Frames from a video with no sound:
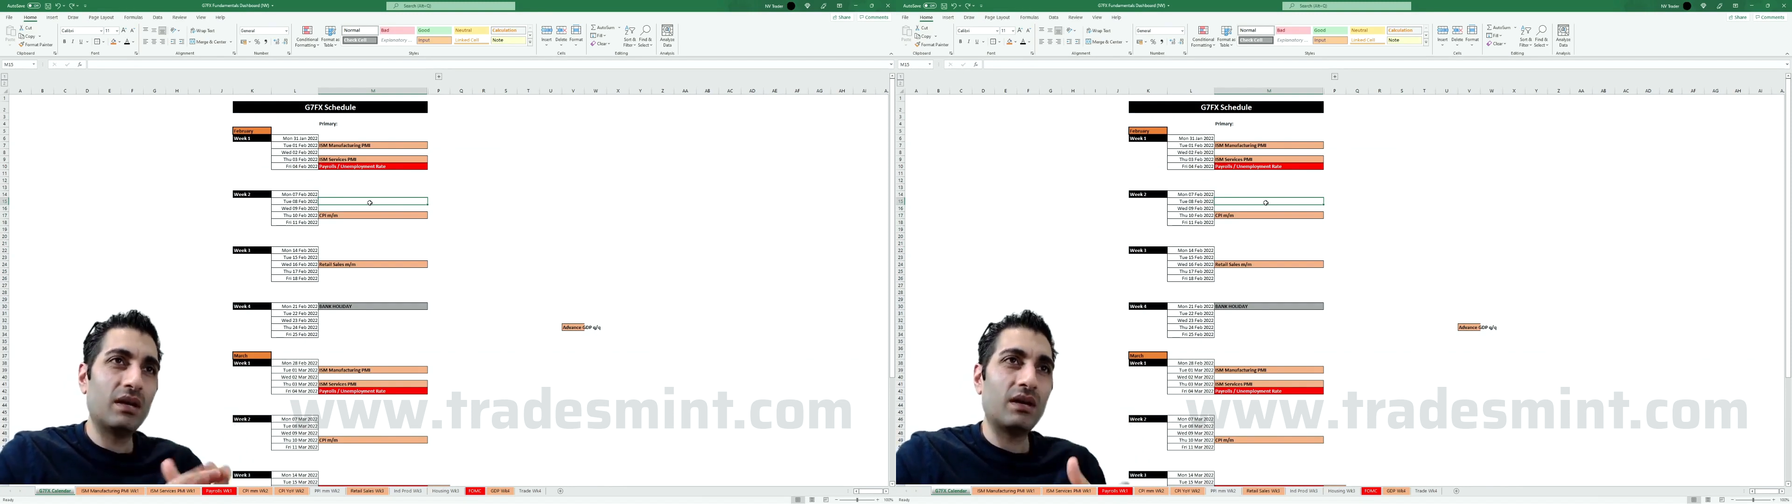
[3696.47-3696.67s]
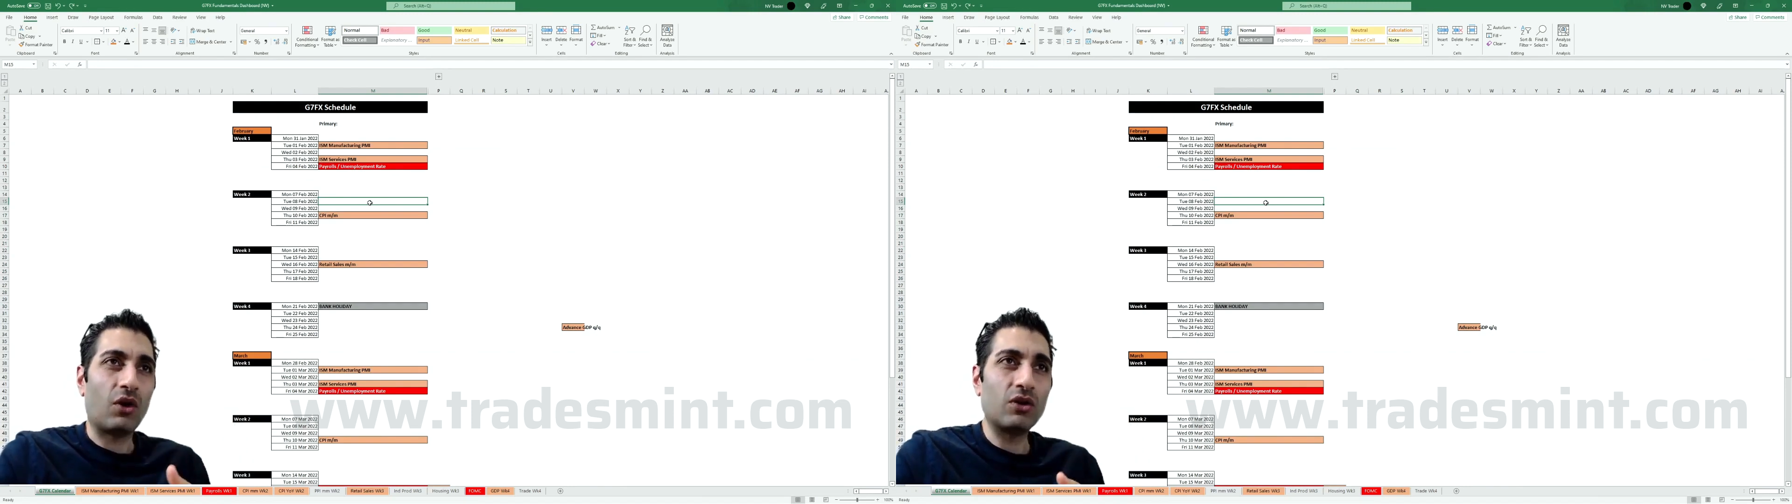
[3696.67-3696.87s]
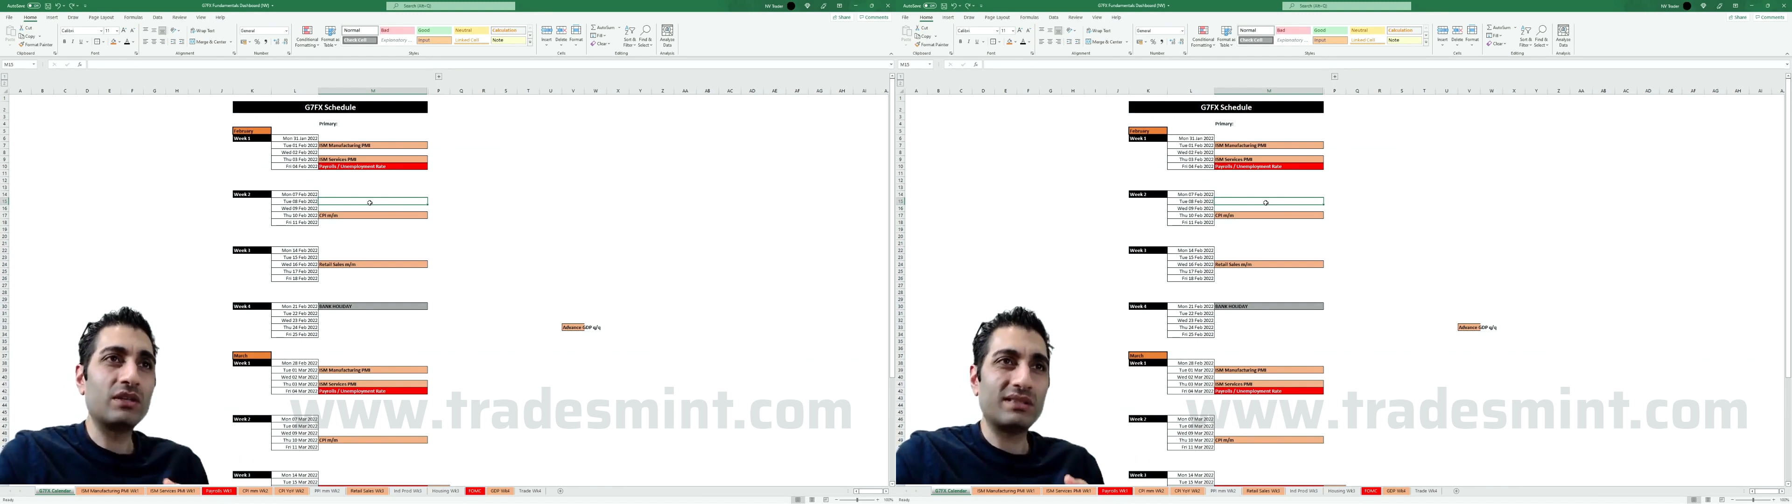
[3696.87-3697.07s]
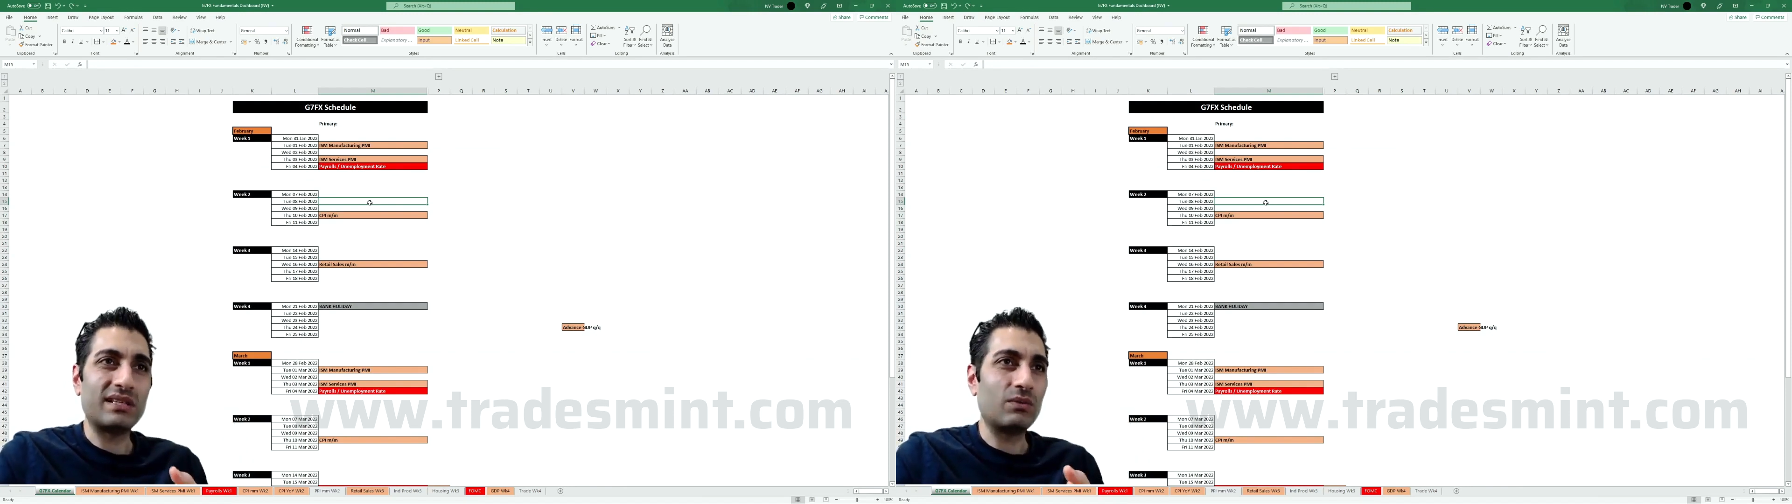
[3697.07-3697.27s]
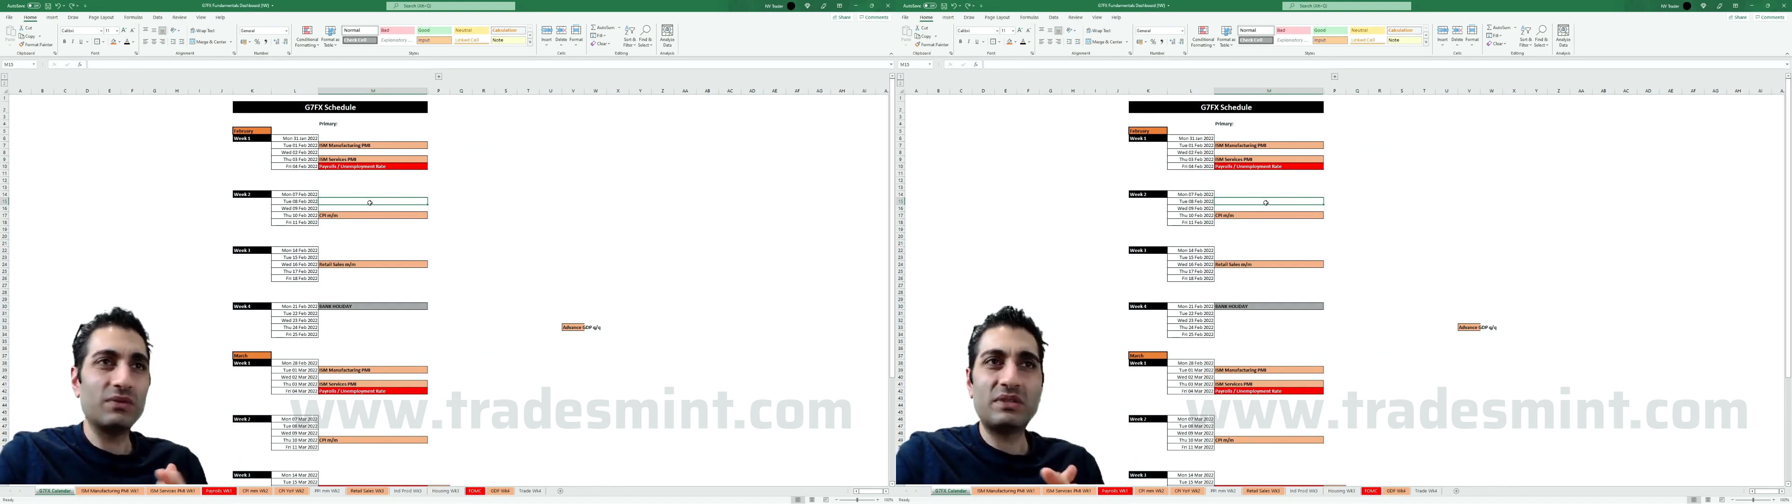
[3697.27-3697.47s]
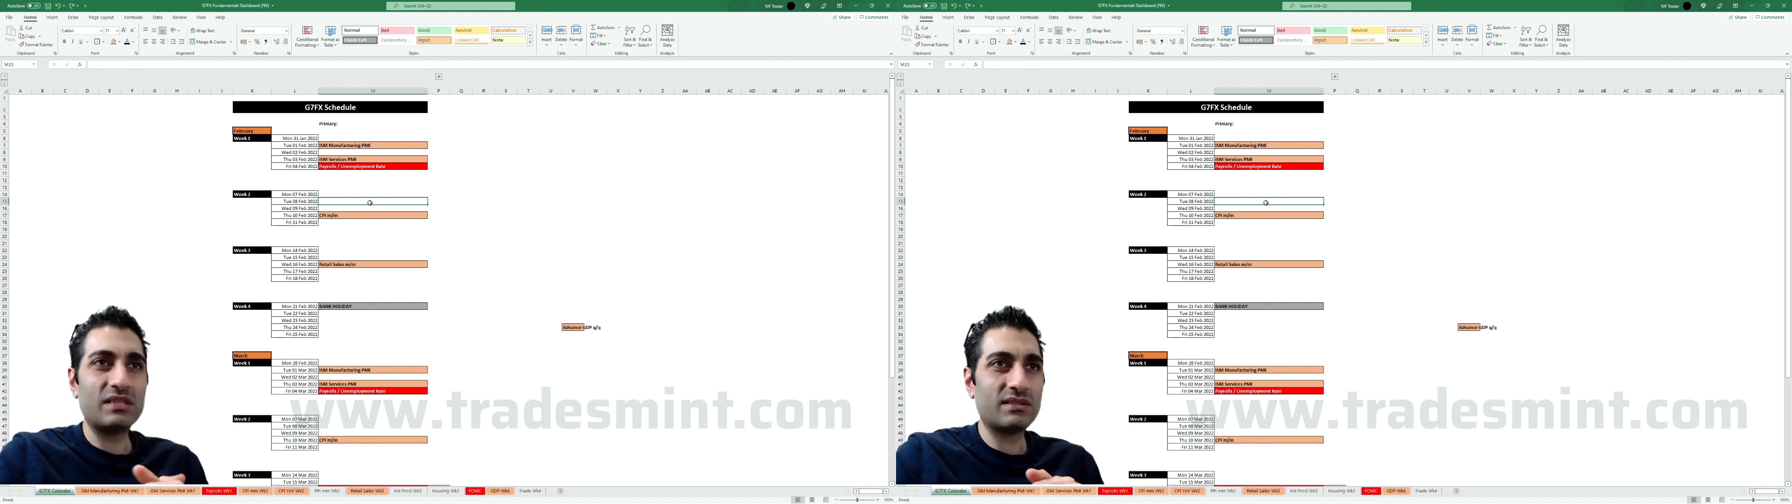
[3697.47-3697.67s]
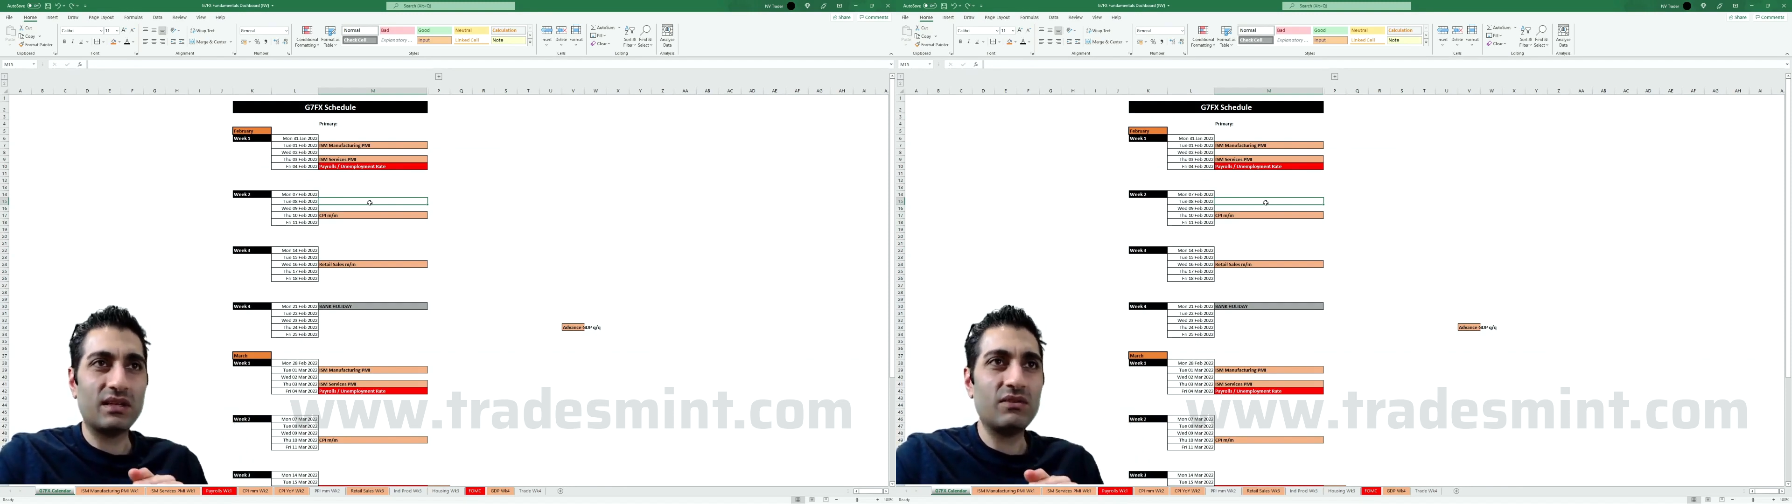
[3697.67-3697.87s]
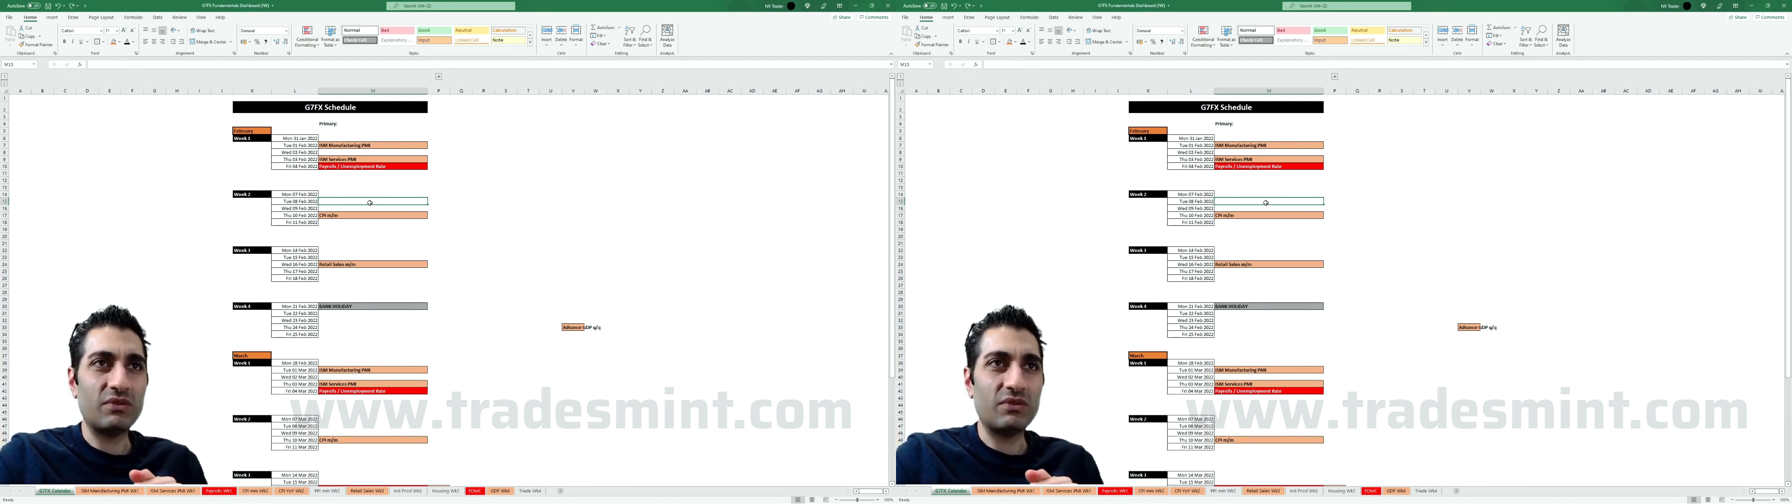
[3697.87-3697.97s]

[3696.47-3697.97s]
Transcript: Honestly, with this stuff,